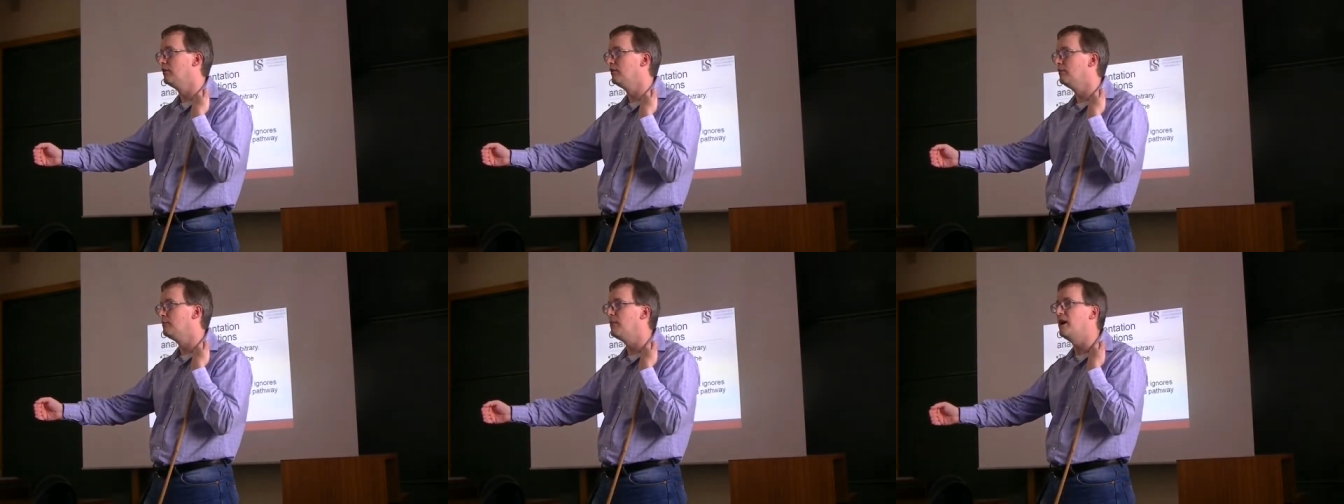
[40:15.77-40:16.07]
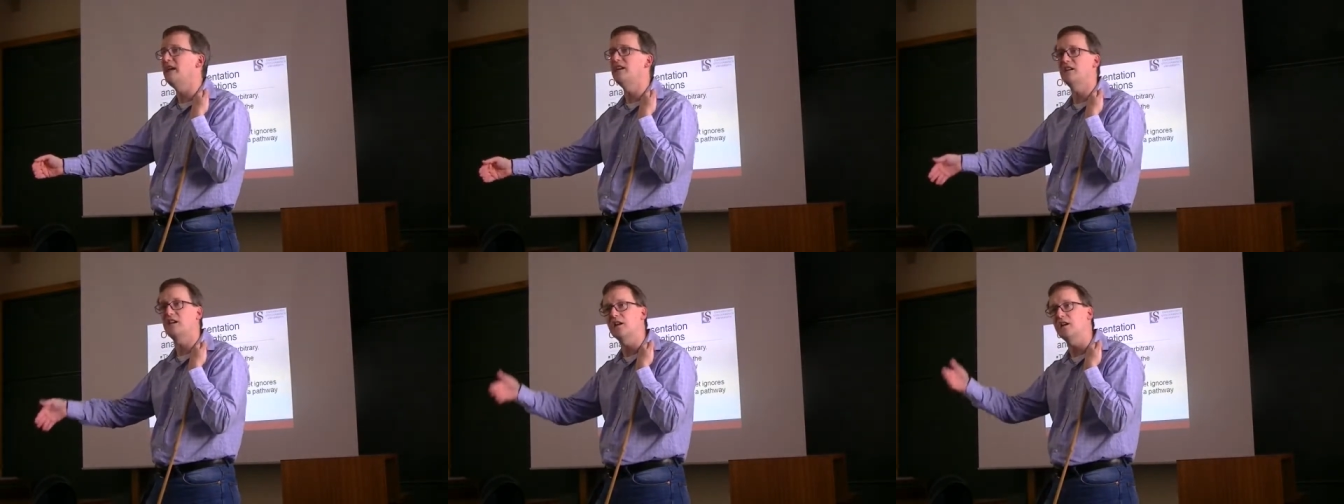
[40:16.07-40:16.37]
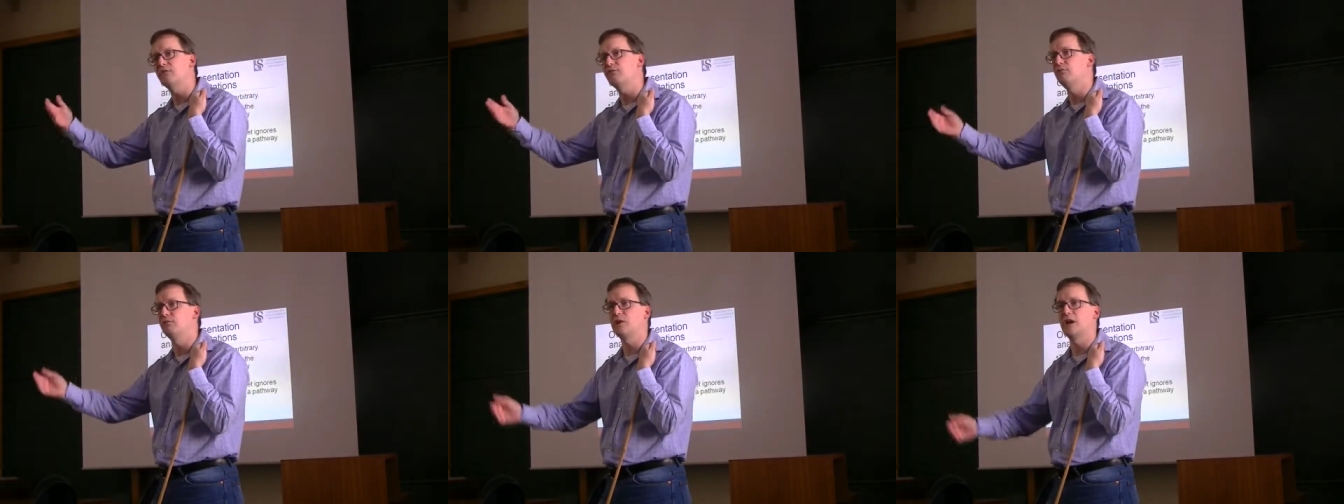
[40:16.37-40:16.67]
might not
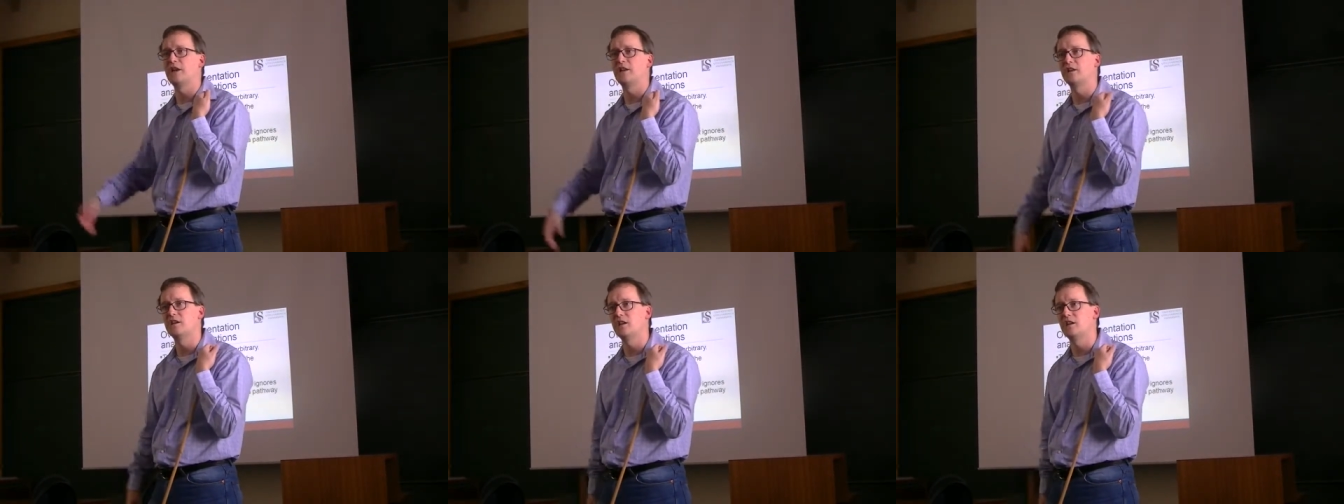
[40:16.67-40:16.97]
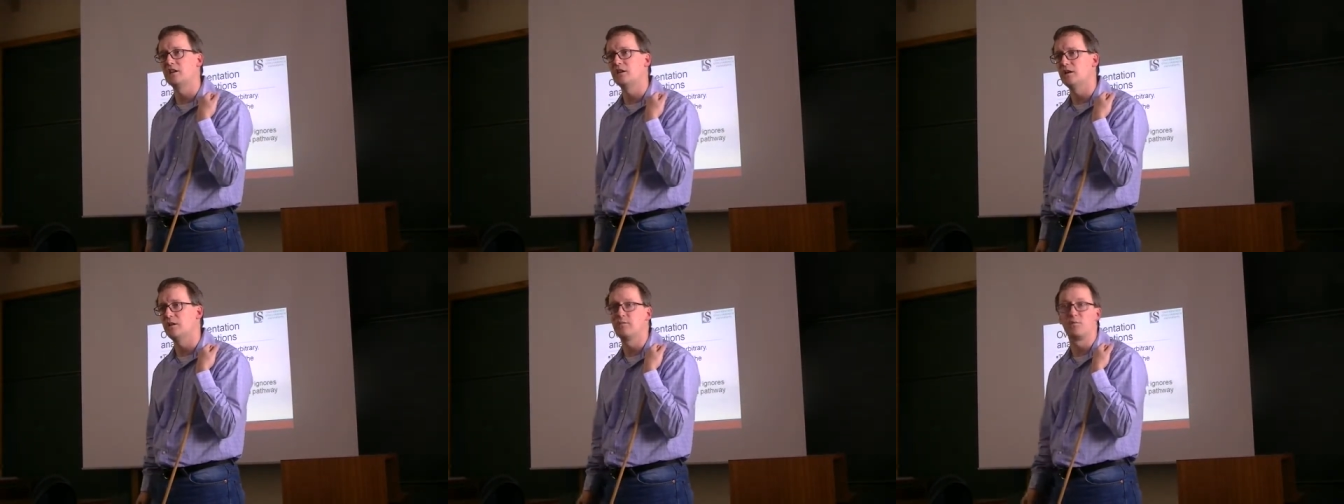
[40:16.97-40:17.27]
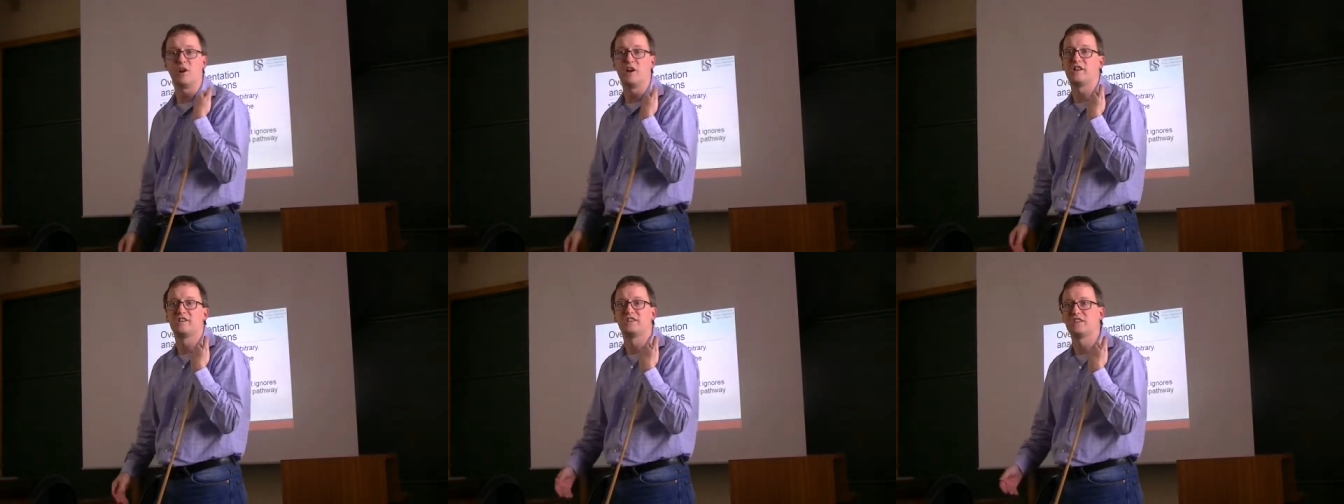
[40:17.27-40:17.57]
have gotten a
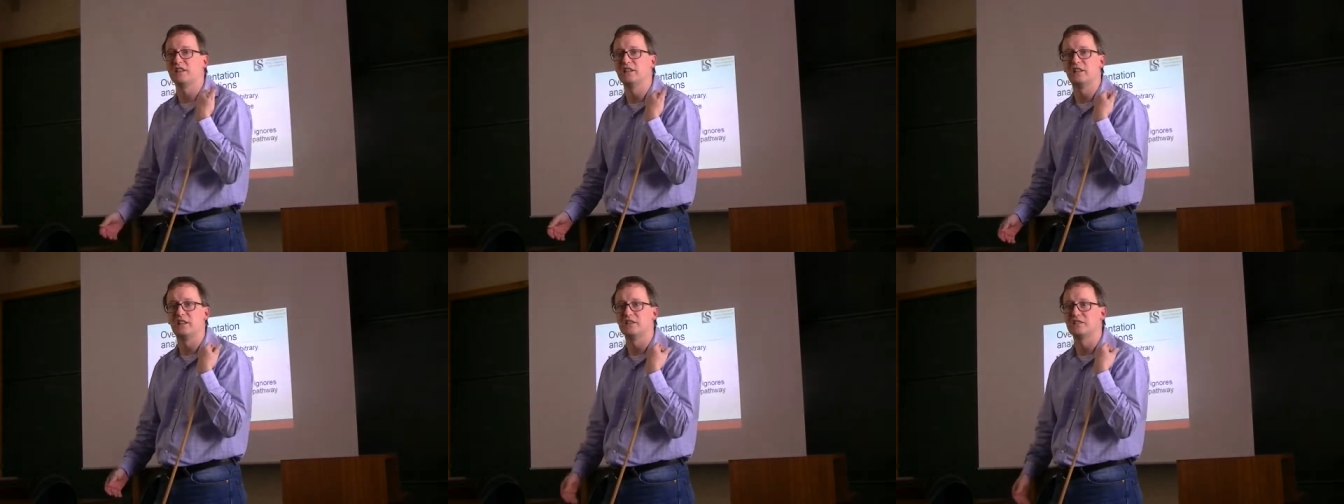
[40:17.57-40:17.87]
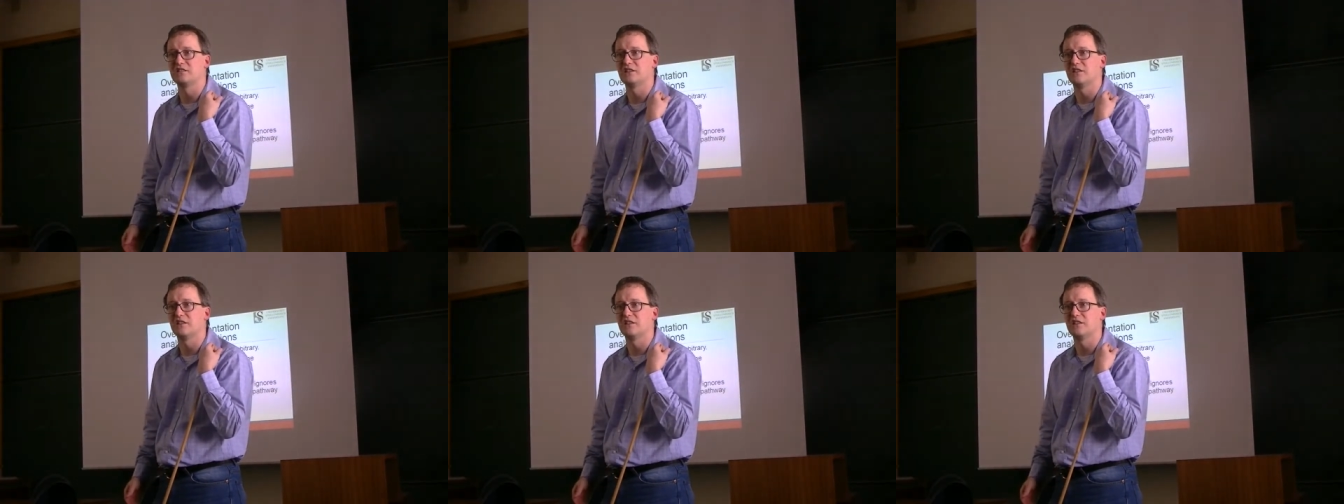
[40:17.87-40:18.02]
bronze, at least,